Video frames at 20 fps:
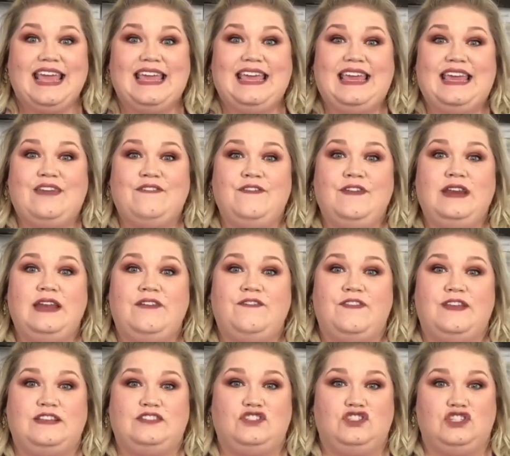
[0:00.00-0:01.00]
Even if
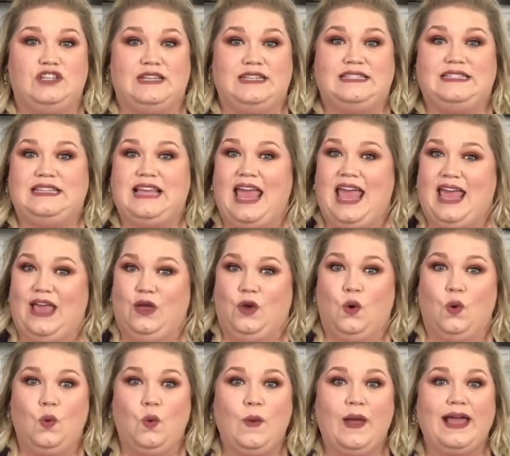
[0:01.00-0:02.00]
it's just a
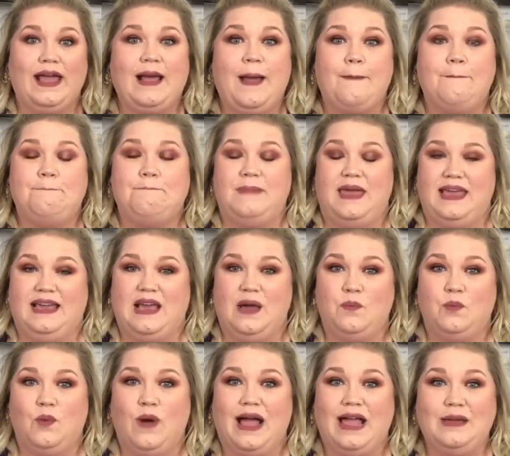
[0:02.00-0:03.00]
quick
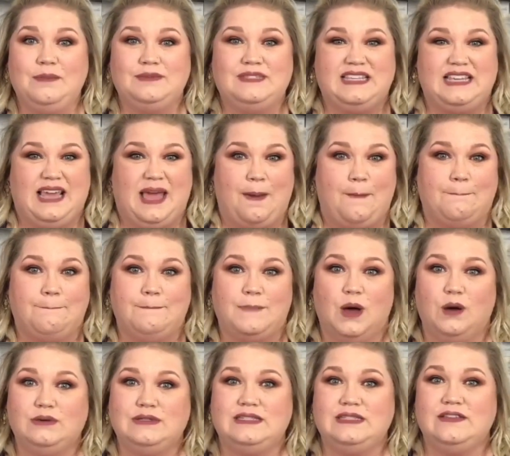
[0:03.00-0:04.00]
makeup wipe to get
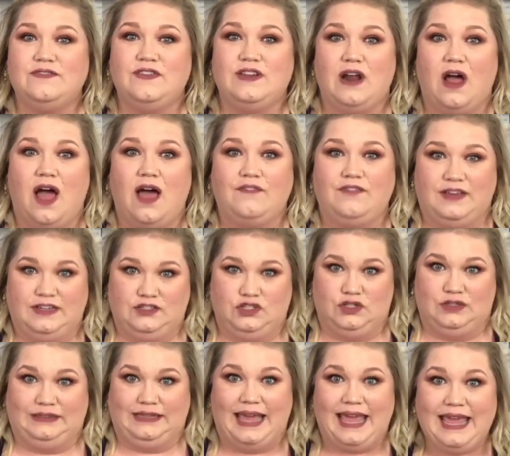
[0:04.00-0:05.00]
most of it off as
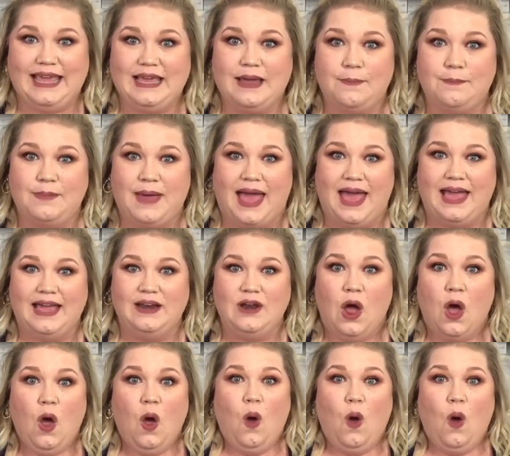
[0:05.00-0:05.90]
you're laying in bed